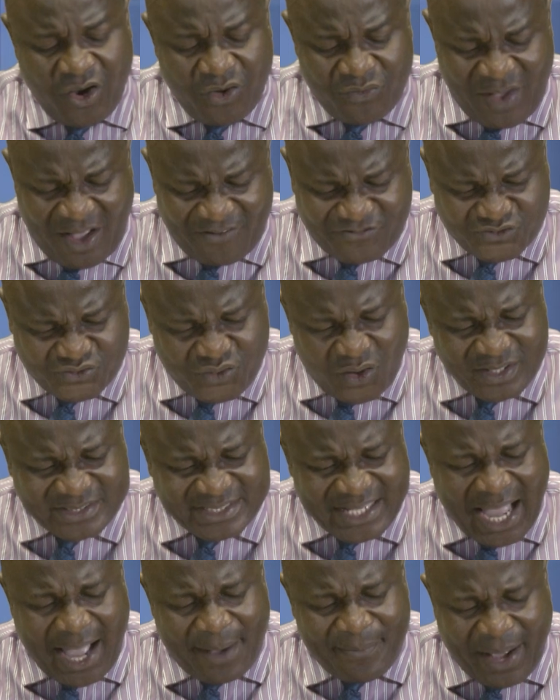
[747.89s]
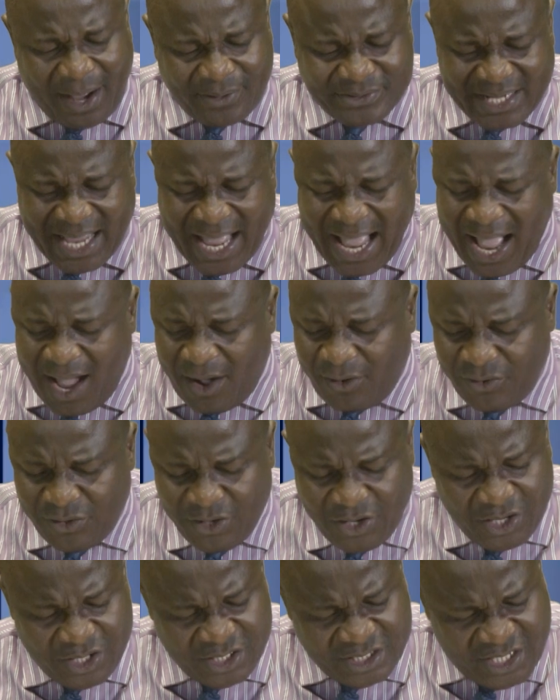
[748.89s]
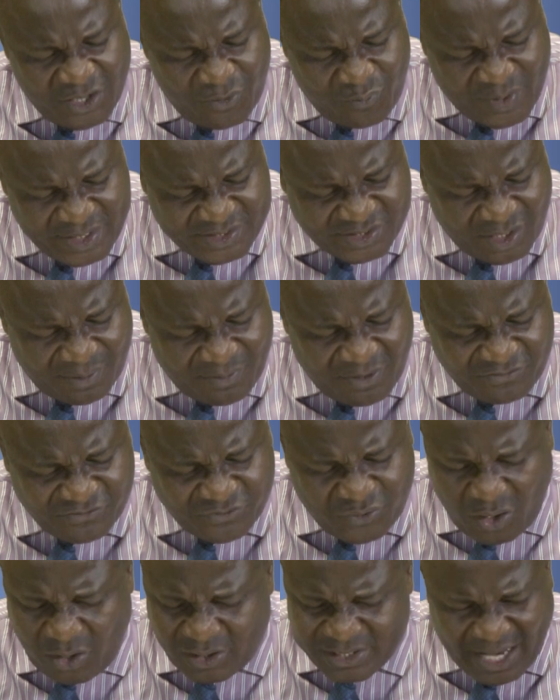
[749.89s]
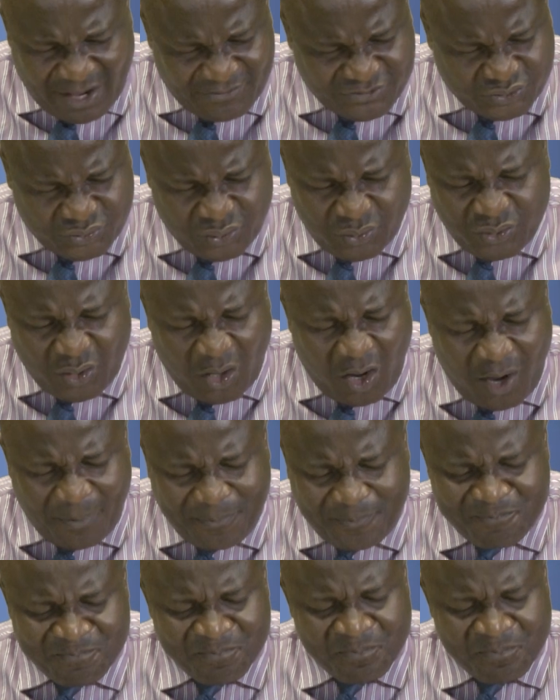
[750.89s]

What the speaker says: We have talked about how the wisdom of God have showed up.